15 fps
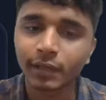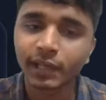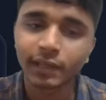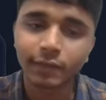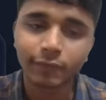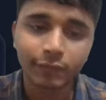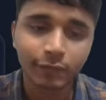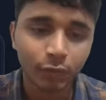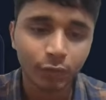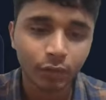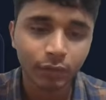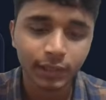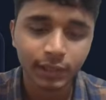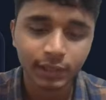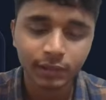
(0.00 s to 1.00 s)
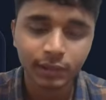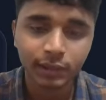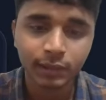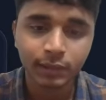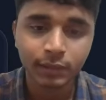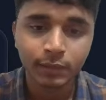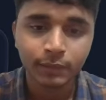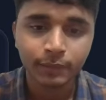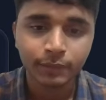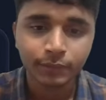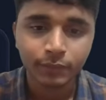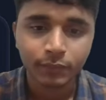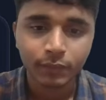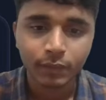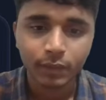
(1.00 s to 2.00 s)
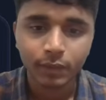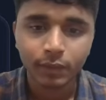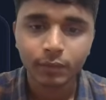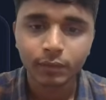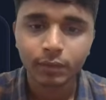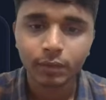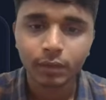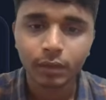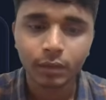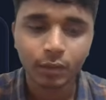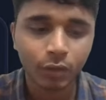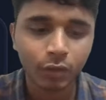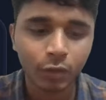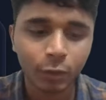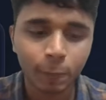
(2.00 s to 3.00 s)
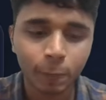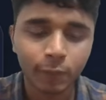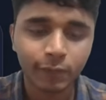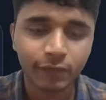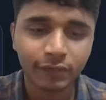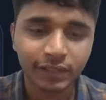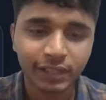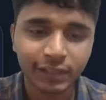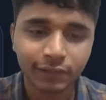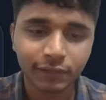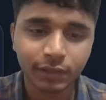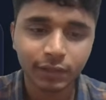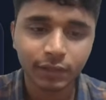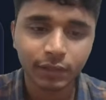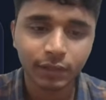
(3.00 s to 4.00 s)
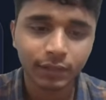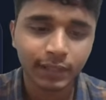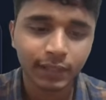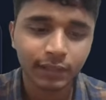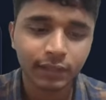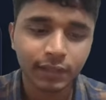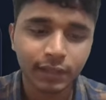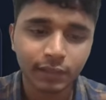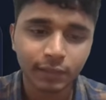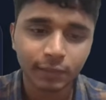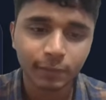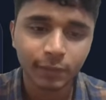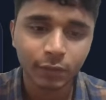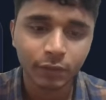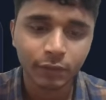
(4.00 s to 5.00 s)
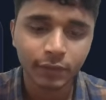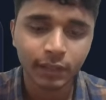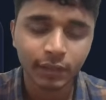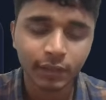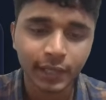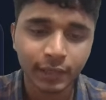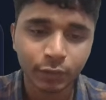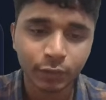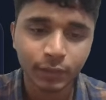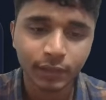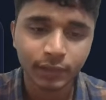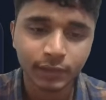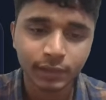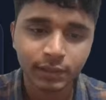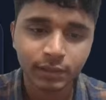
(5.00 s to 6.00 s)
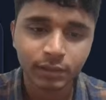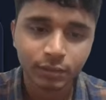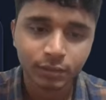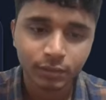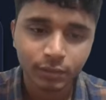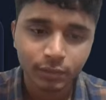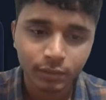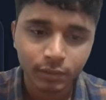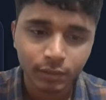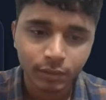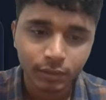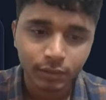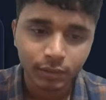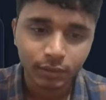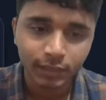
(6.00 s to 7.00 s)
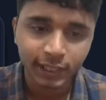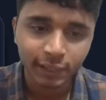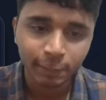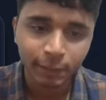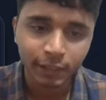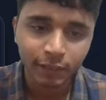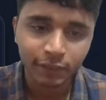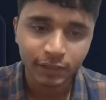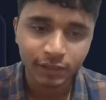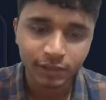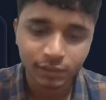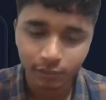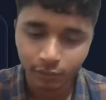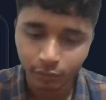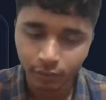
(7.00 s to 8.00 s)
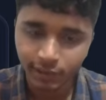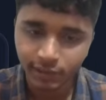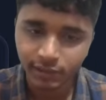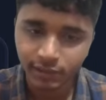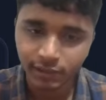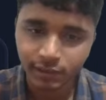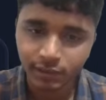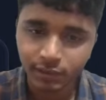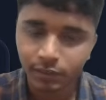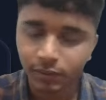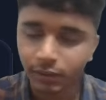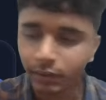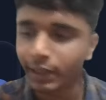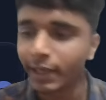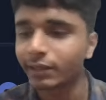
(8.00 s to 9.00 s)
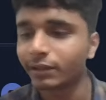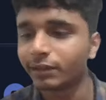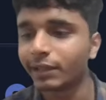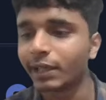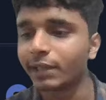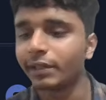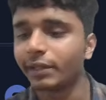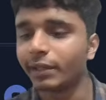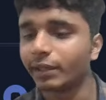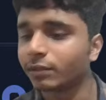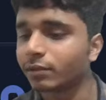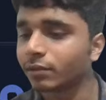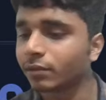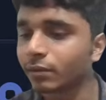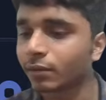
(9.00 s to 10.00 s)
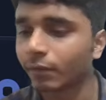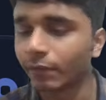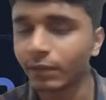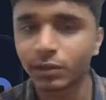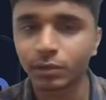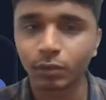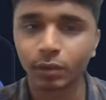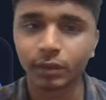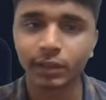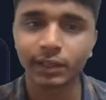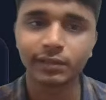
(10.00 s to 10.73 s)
right? We will not get the wrong output. We will get the error because we are trying to access that part which not exist, like that index which not